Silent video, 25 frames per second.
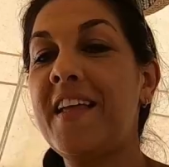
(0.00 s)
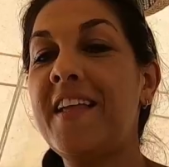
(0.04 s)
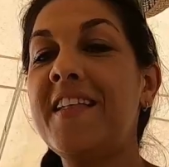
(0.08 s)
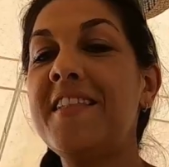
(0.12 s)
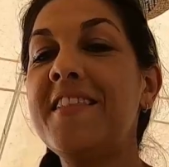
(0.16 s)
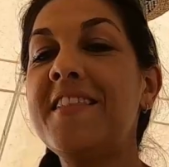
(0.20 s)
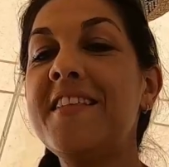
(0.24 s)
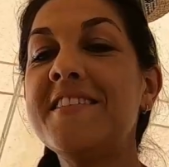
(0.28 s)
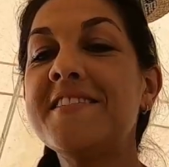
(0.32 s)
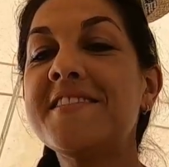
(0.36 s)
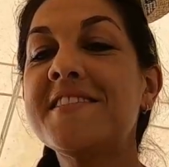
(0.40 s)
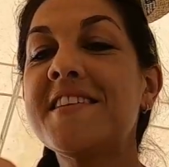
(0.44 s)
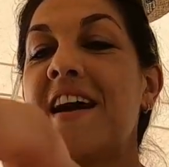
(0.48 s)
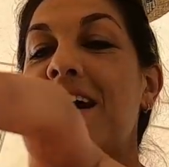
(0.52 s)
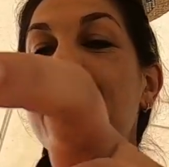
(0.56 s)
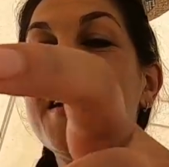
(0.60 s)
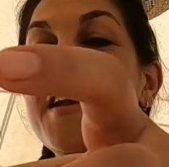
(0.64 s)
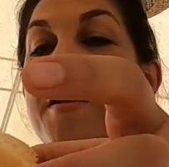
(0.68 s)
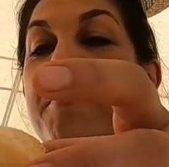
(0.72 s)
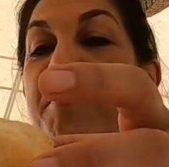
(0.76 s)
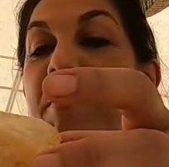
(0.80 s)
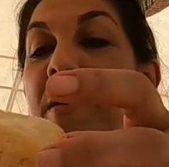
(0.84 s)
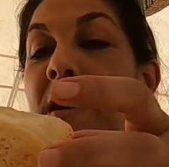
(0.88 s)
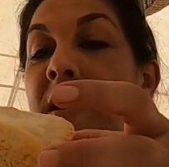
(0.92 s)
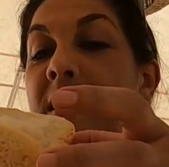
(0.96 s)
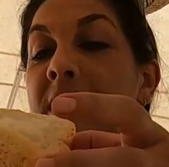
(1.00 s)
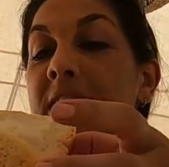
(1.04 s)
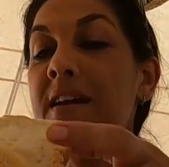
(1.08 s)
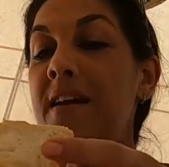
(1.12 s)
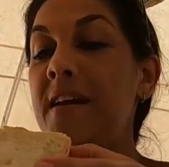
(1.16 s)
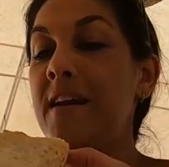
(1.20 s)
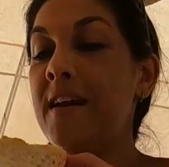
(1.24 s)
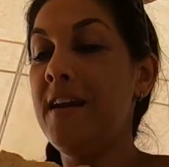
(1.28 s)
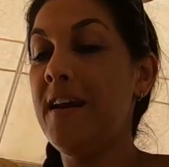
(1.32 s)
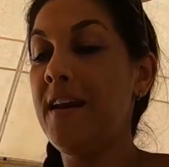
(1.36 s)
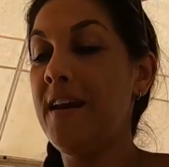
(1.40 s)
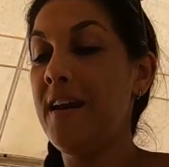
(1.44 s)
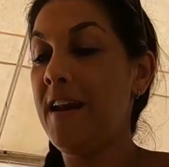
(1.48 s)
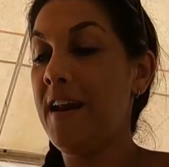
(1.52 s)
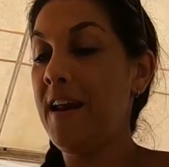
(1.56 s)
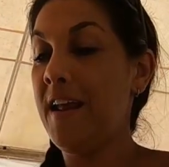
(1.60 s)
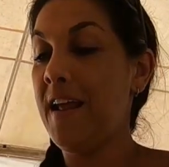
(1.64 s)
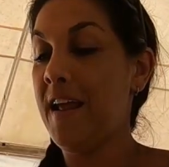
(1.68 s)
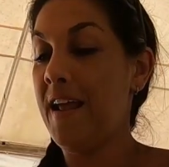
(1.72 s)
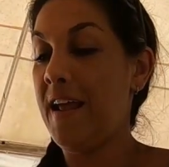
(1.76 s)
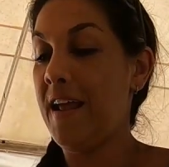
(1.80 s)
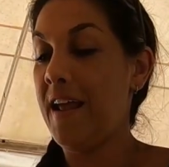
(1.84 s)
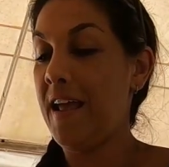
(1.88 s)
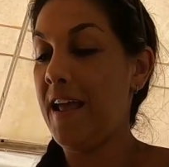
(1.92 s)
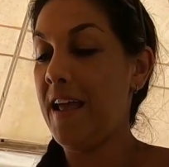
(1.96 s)
This kadepan
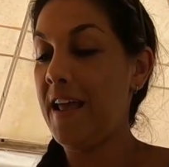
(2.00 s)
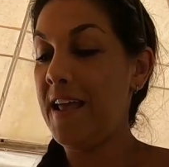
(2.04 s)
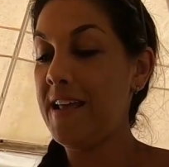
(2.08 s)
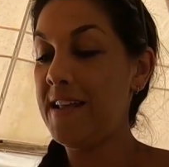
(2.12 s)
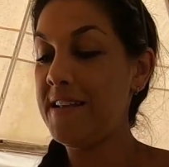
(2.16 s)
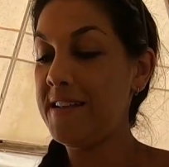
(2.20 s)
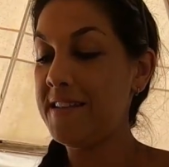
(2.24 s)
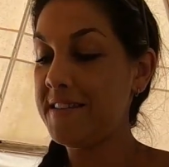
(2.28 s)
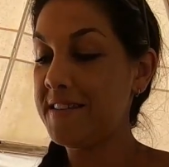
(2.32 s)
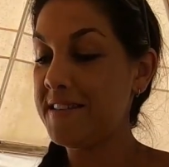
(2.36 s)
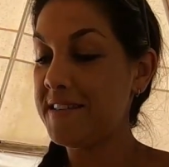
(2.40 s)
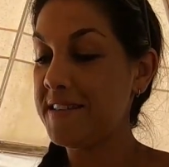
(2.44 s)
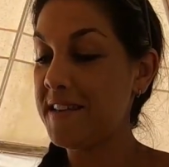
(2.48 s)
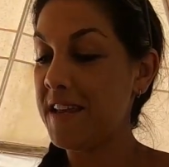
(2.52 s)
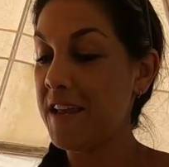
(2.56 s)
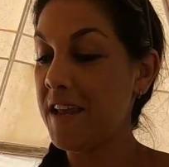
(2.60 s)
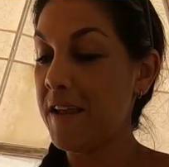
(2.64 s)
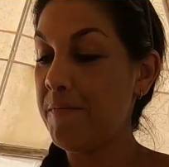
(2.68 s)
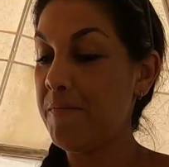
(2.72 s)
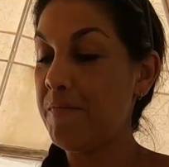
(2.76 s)
is,